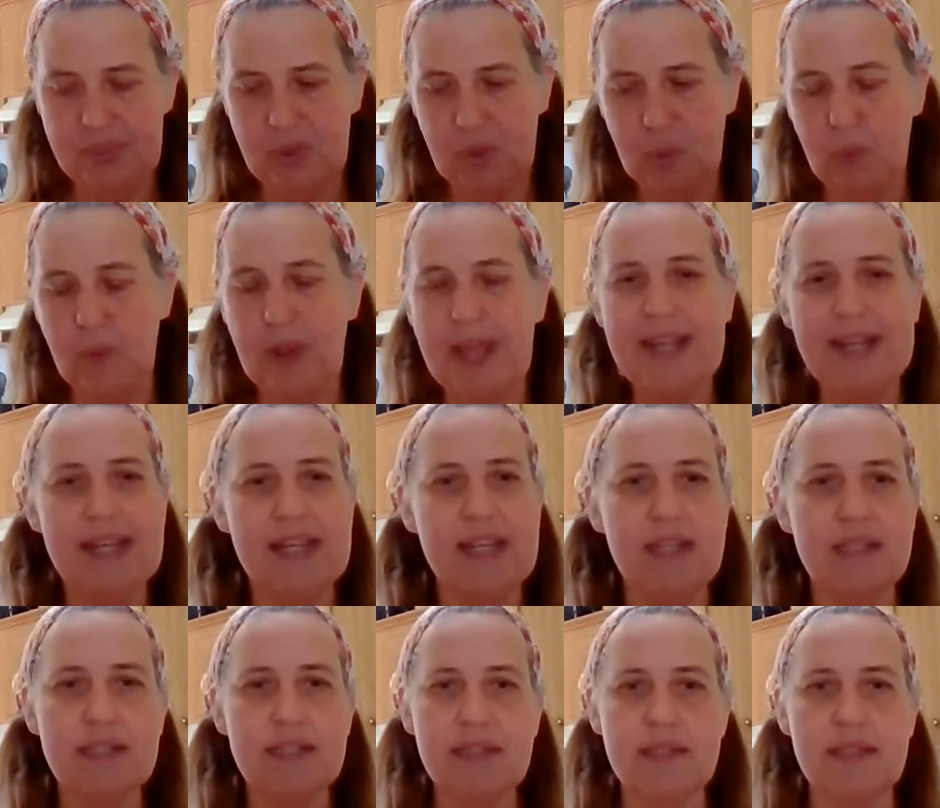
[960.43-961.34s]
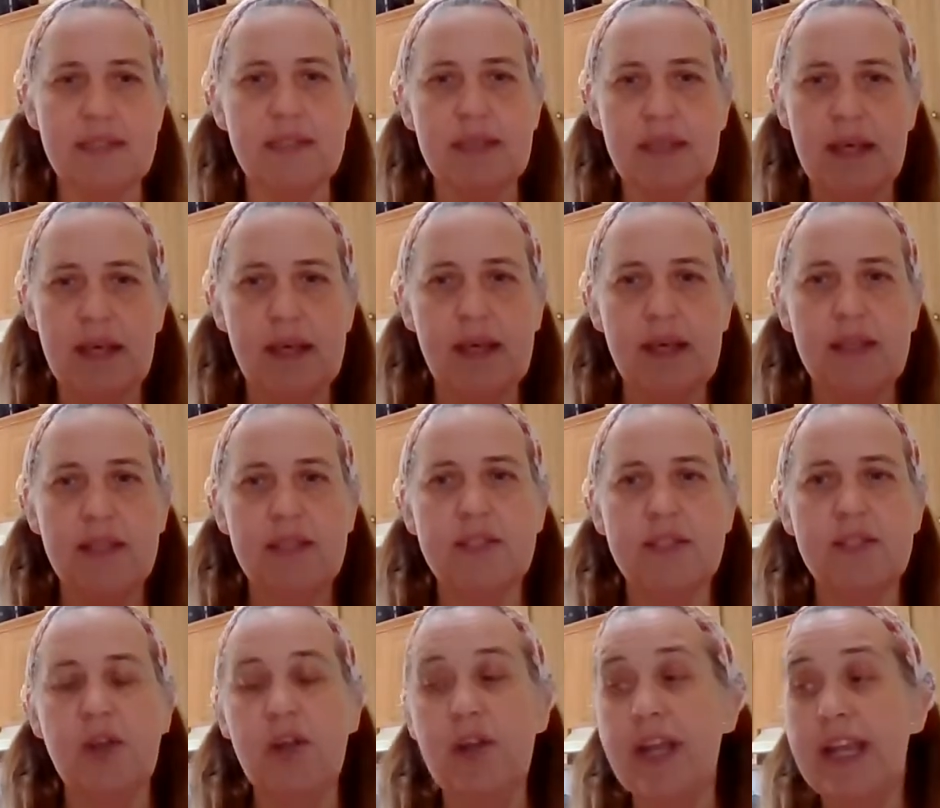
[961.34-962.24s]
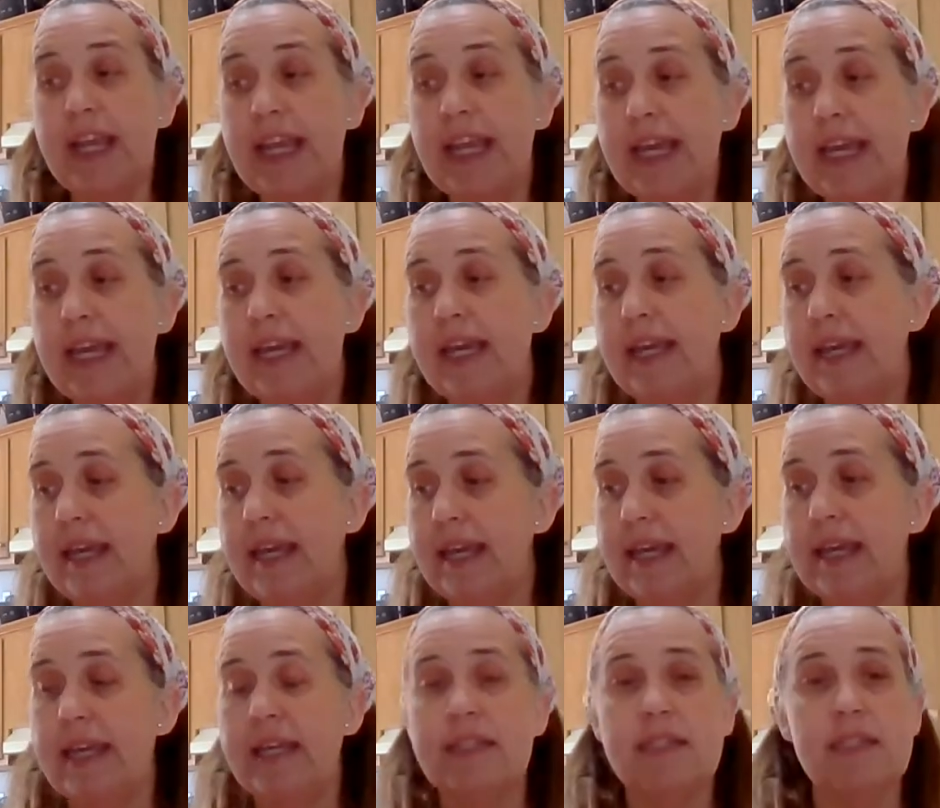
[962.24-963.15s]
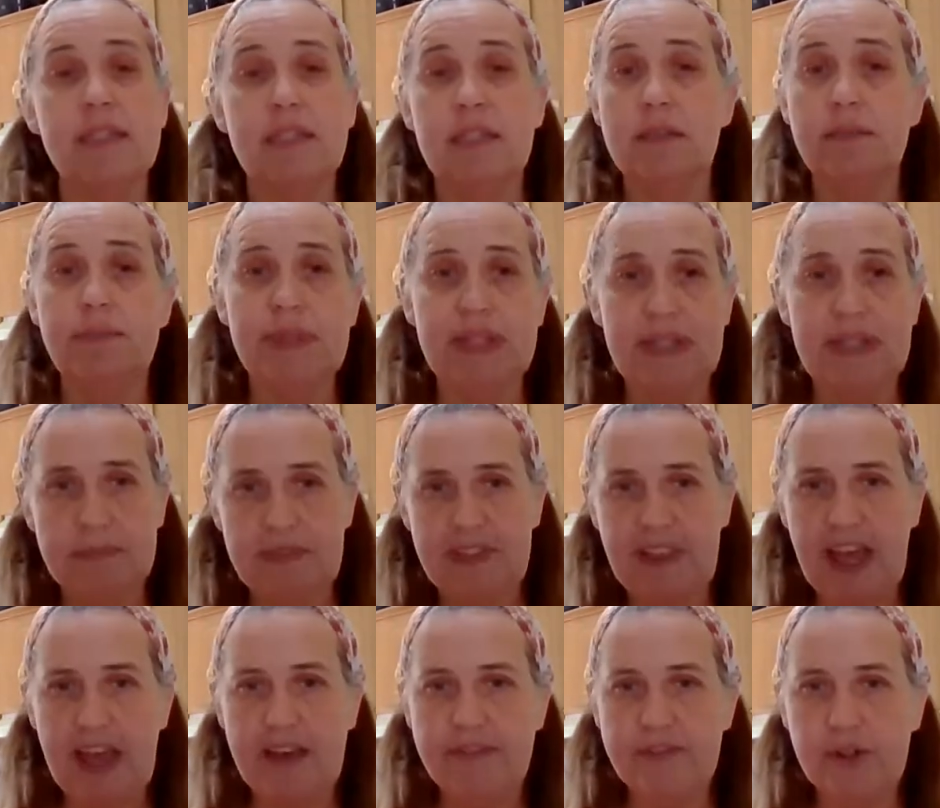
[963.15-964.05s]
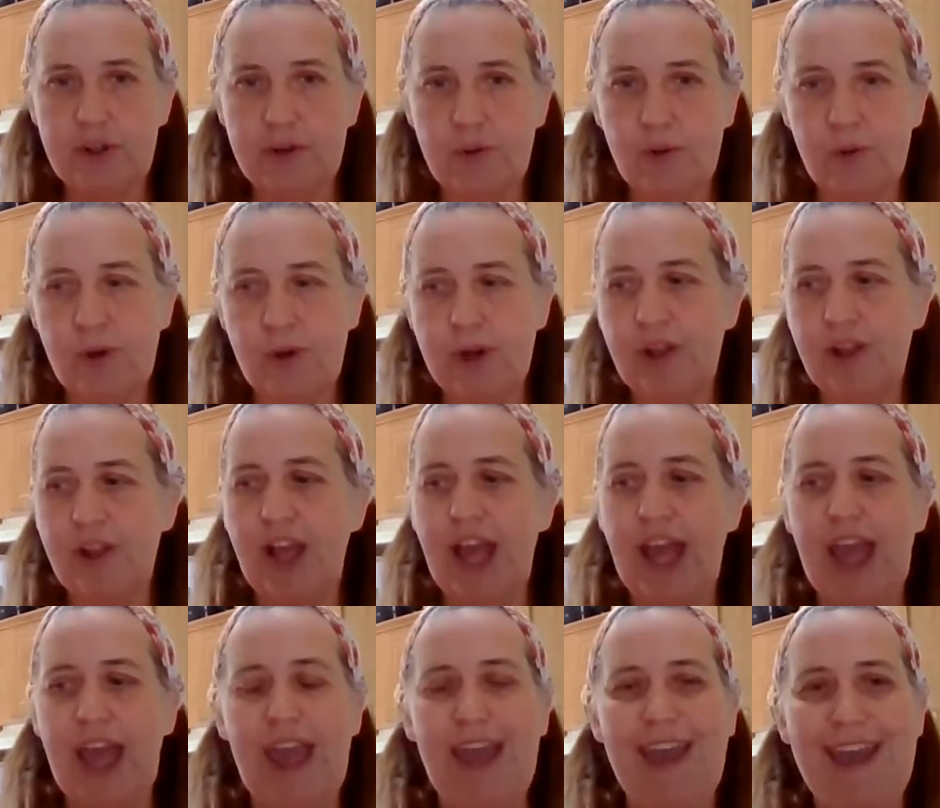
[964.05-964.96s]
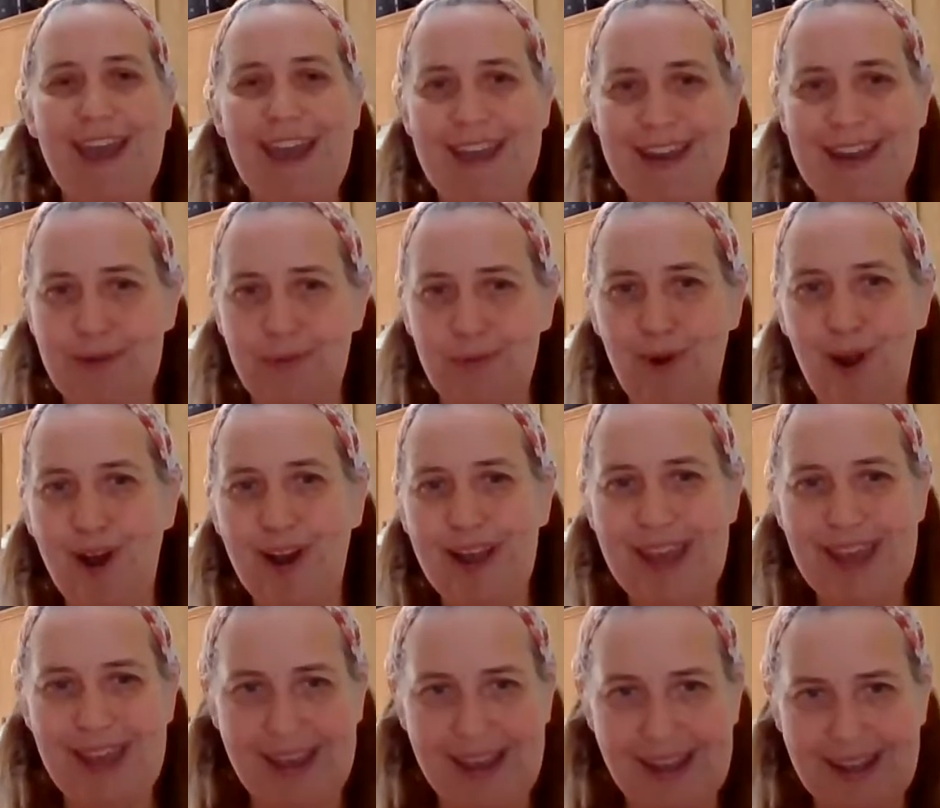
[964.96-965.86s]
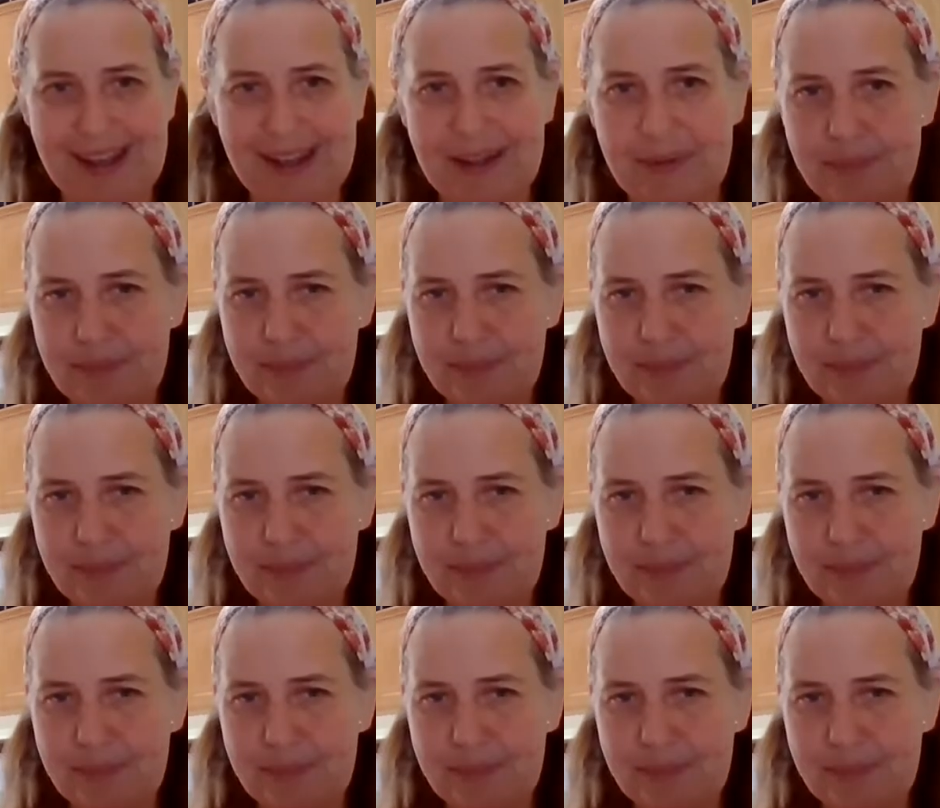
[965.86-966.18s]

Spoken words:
redness, the scarring, is a little bit of lavender oil and a raw egg.